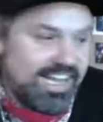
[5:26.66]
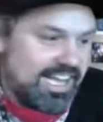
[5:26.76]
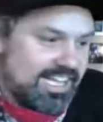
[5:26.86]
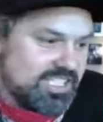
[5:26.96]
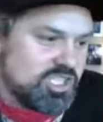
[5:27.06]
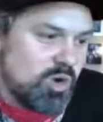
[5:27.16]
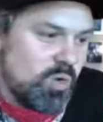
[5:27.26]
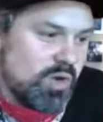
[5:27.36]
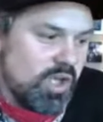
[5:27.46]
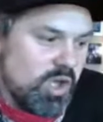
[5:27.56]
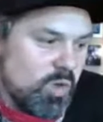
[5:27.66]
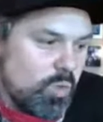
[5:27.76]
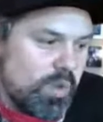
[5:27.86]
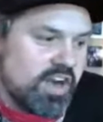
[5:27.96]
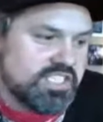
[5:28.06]
So
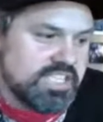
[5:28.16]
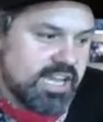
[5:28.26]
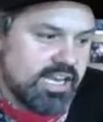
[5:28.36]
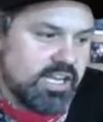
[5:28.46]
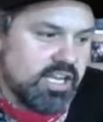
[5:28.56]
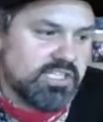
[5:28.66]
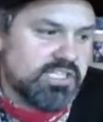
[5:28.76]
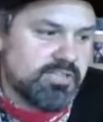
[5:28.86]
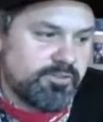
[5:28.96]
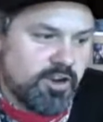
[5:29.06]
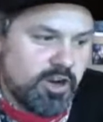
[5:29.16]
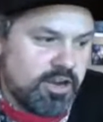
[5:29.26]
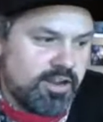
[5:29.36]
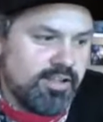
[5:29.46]
we are sadly going to defer